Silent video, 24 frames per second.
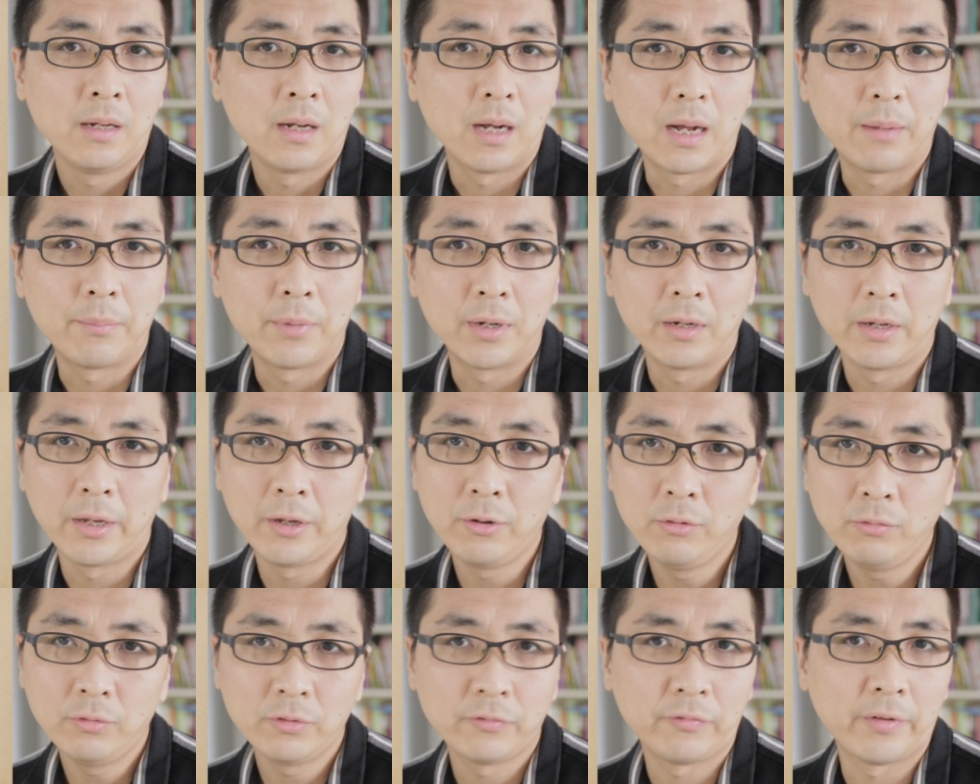I'm a
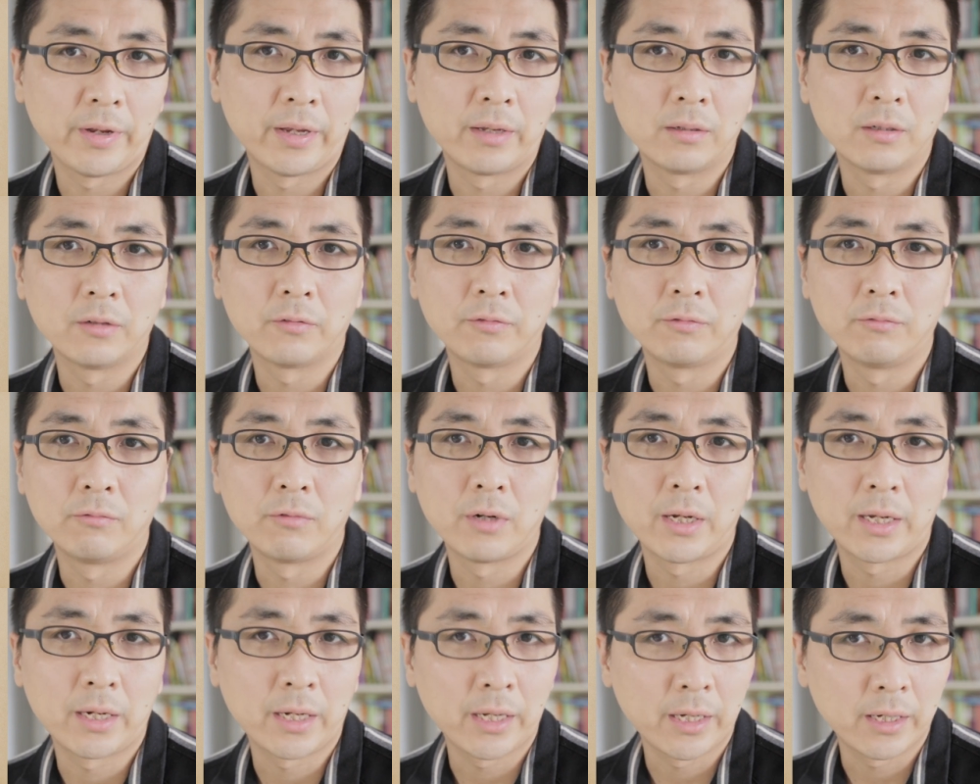huge fan of
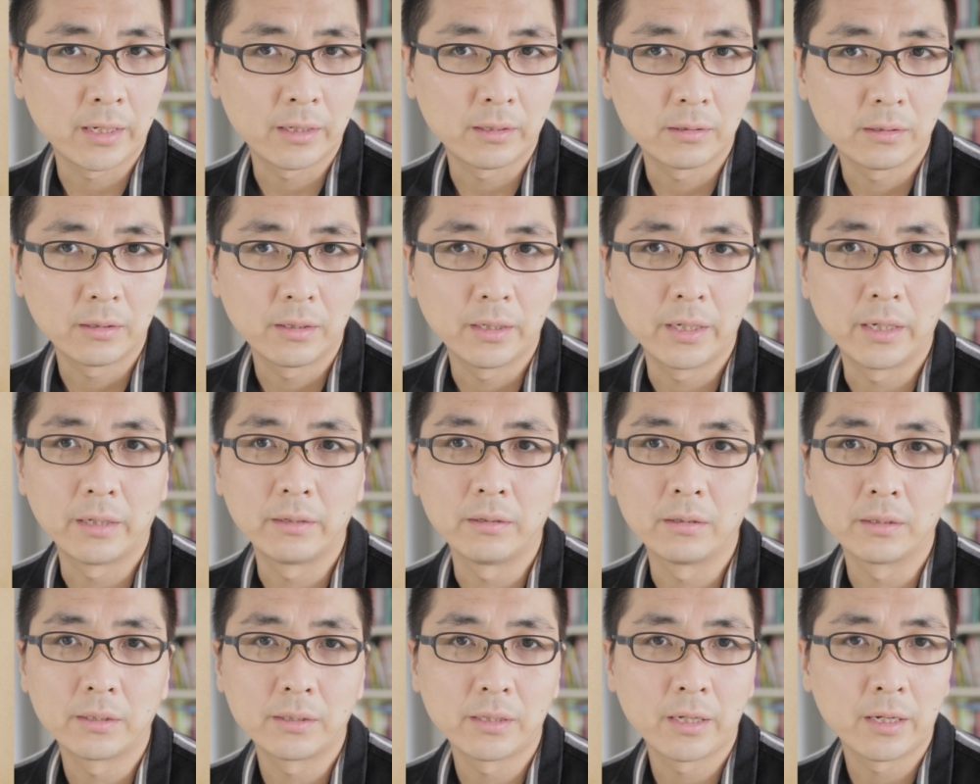Red Hat
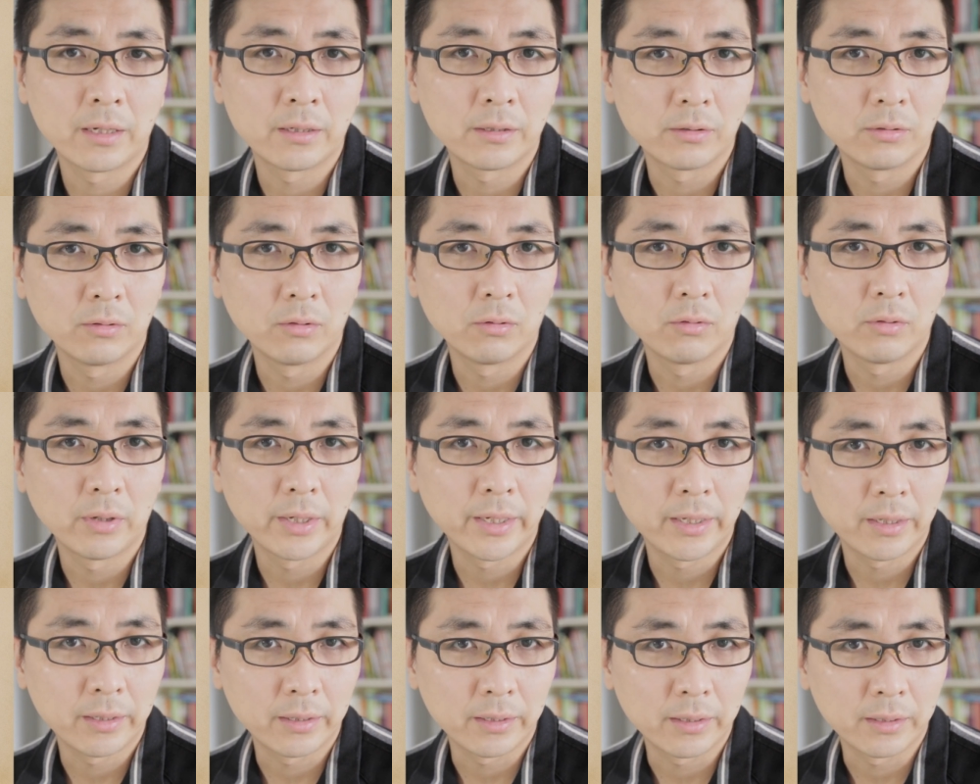and
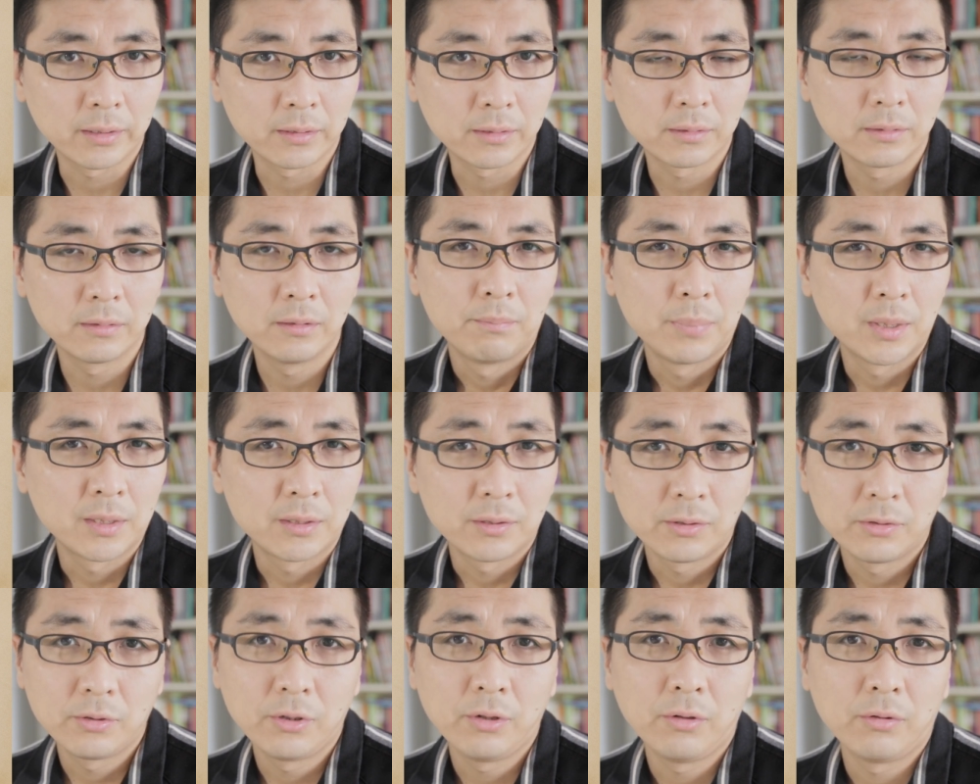CentOS, but
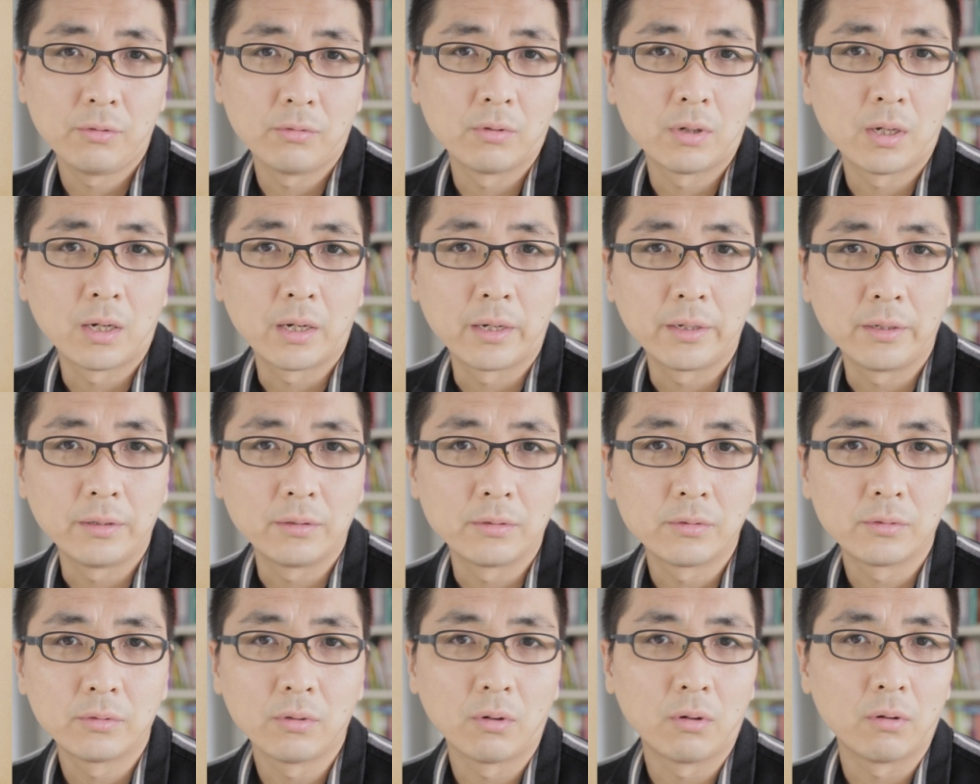still I
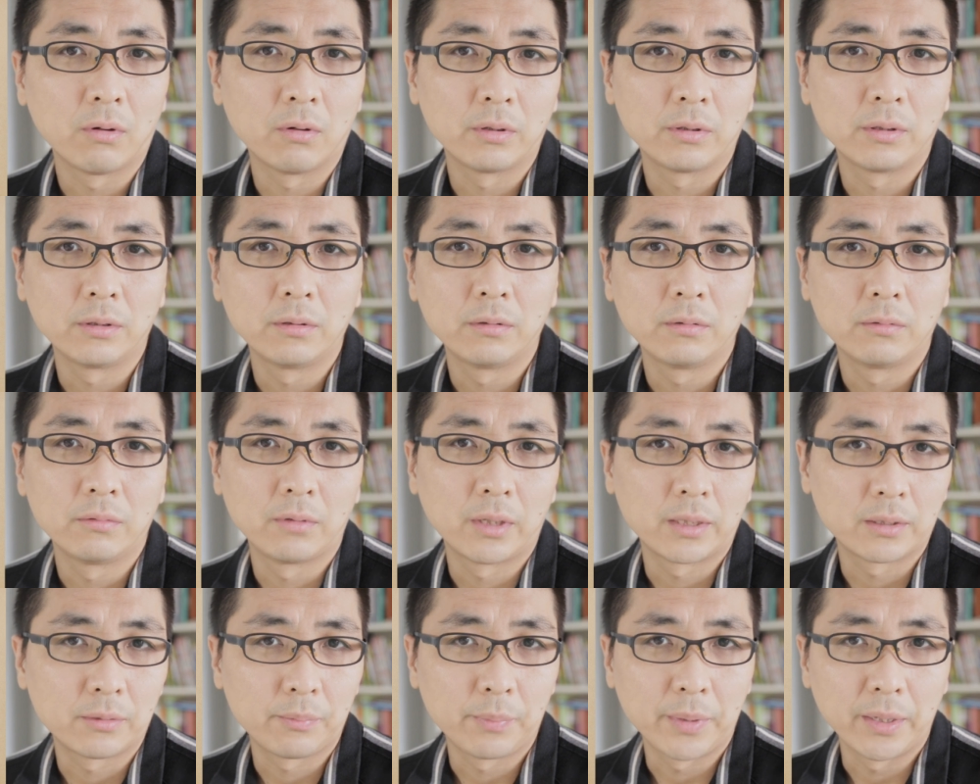installed
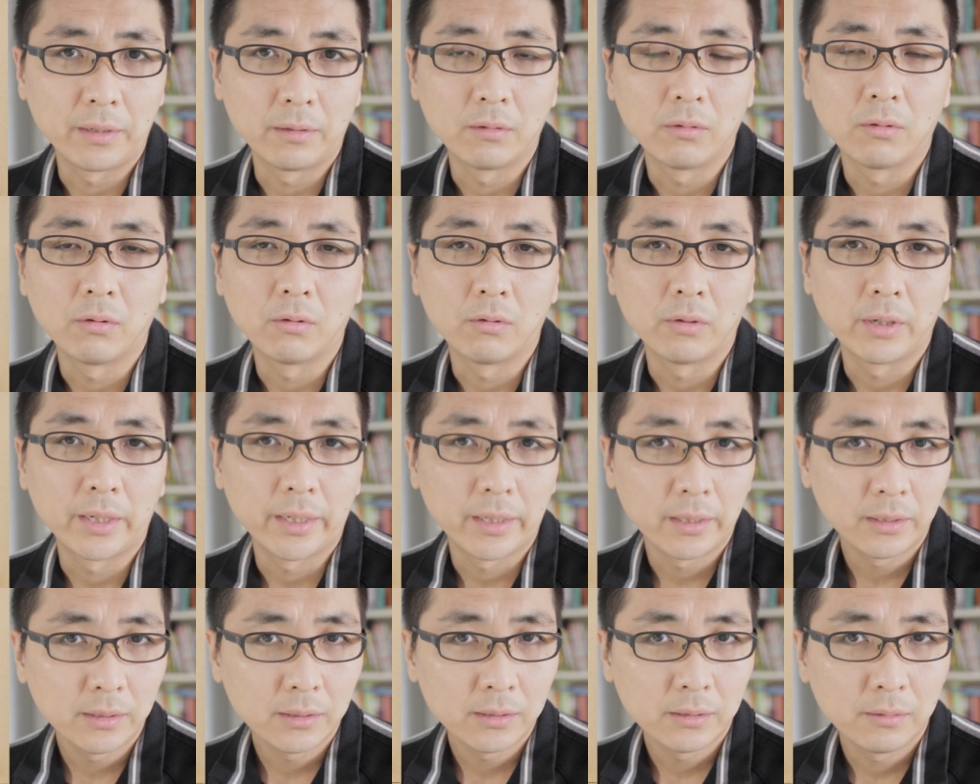Raspbian
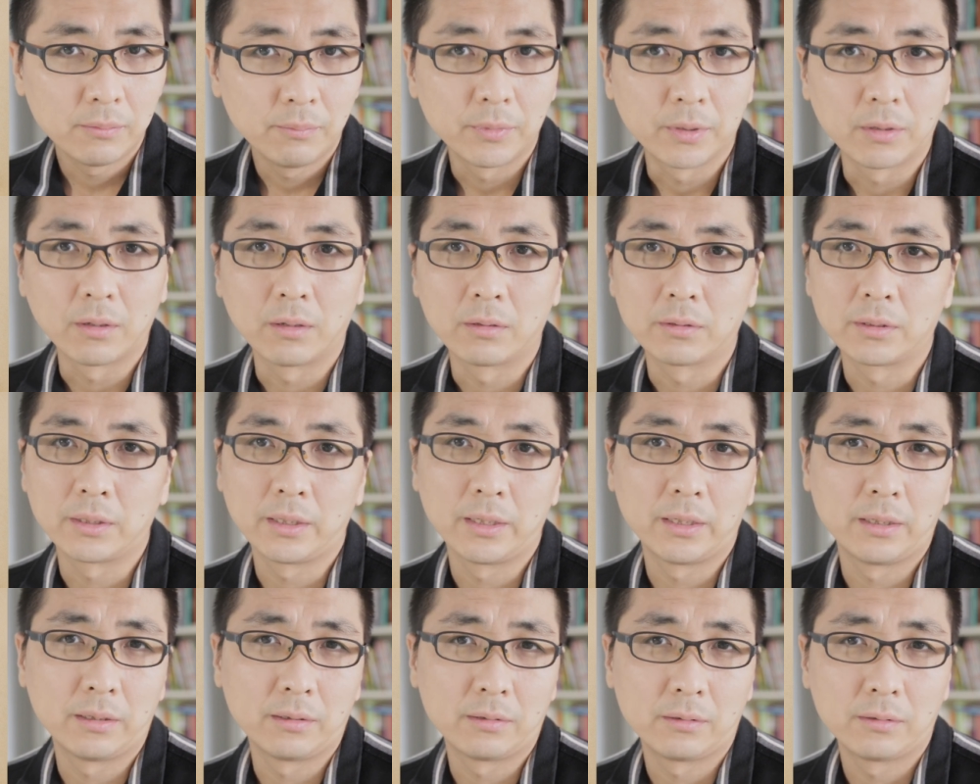OS because
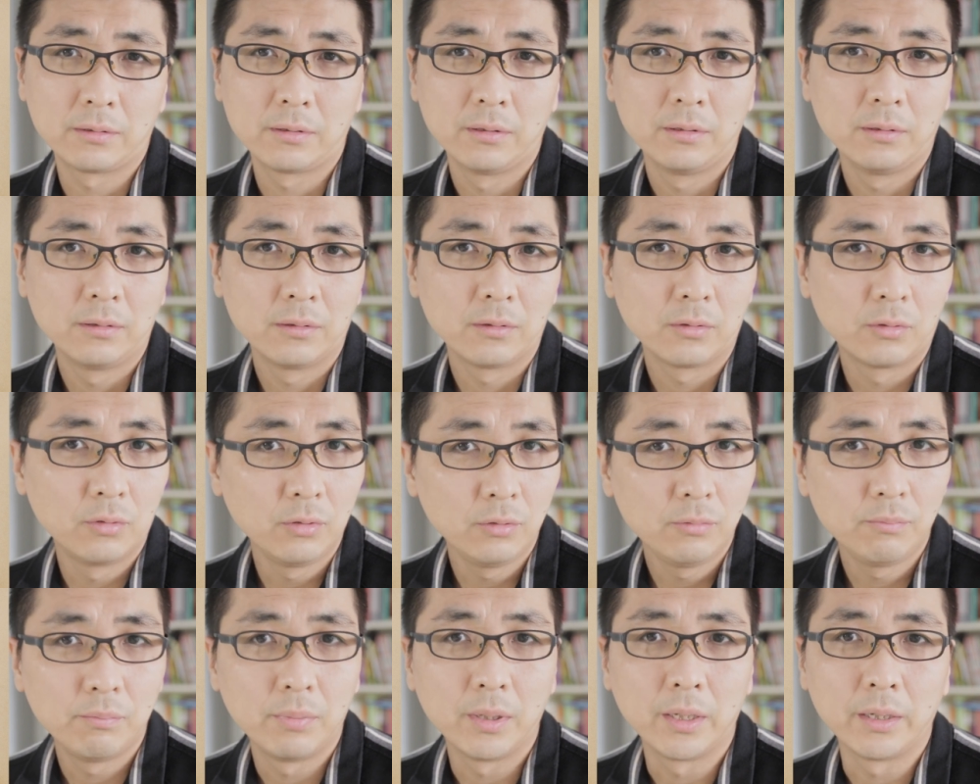it
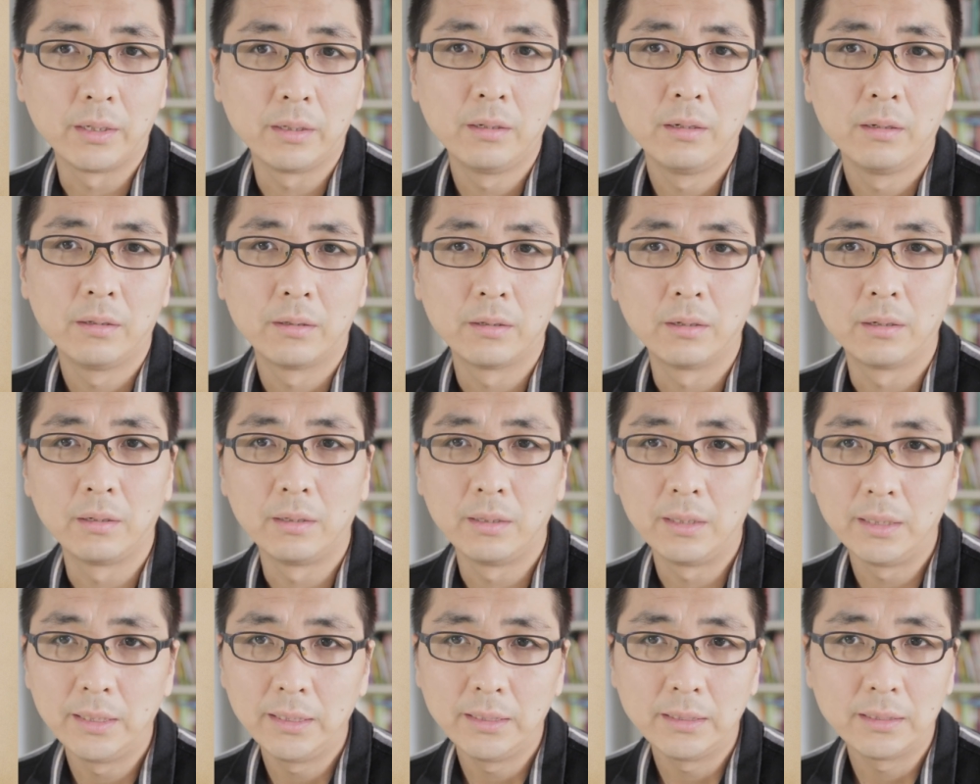could be the
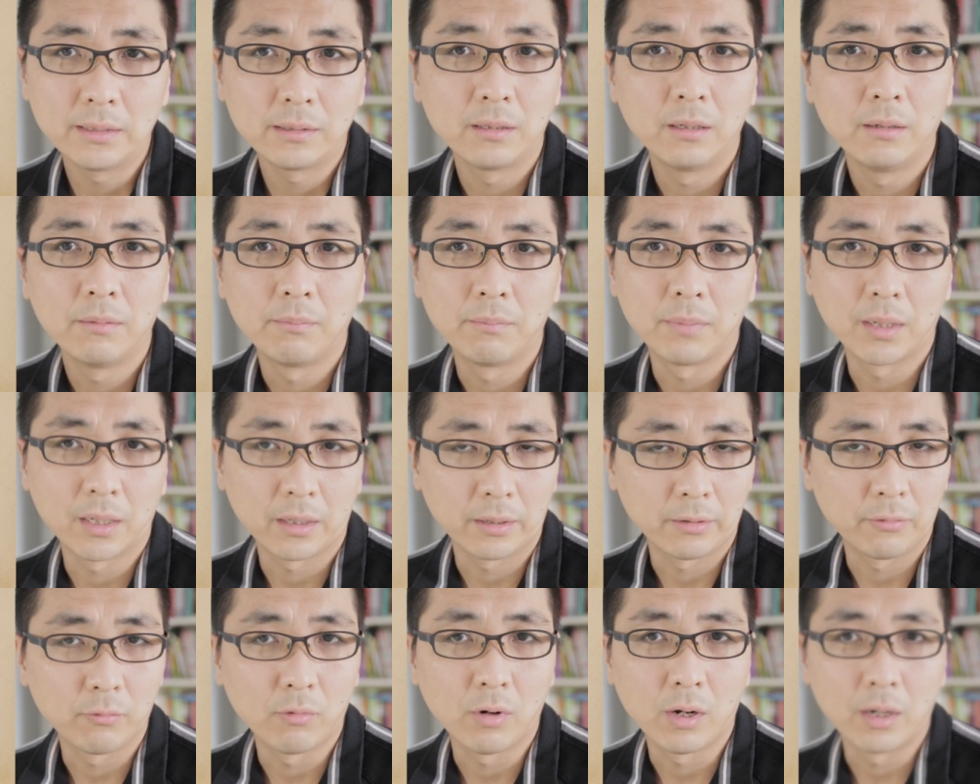least
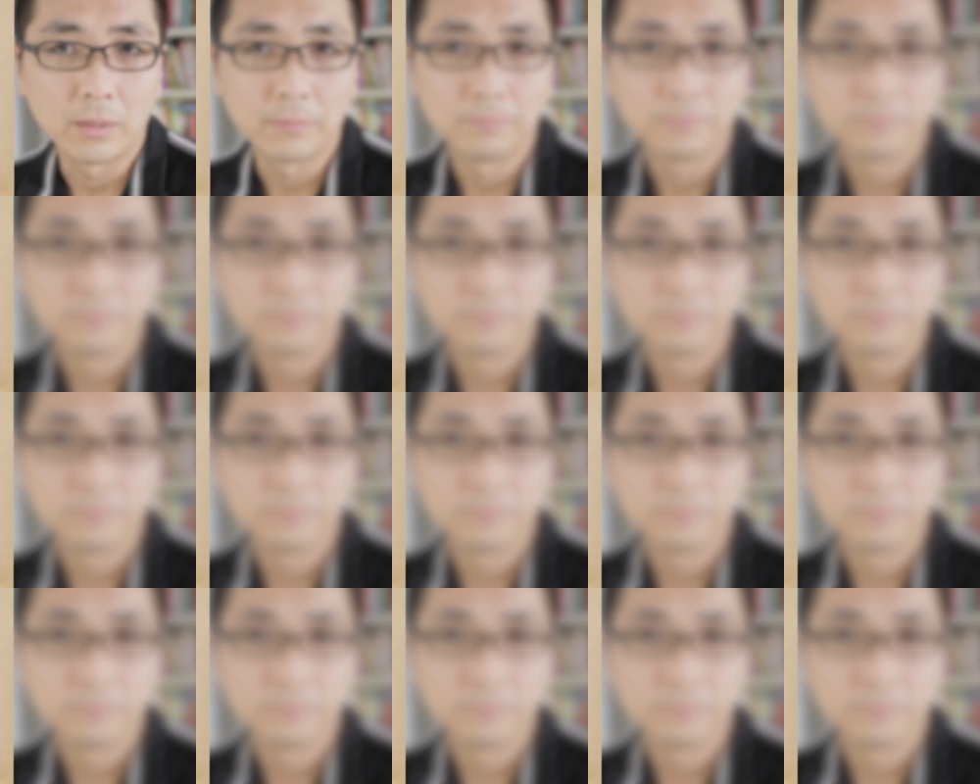buggy one.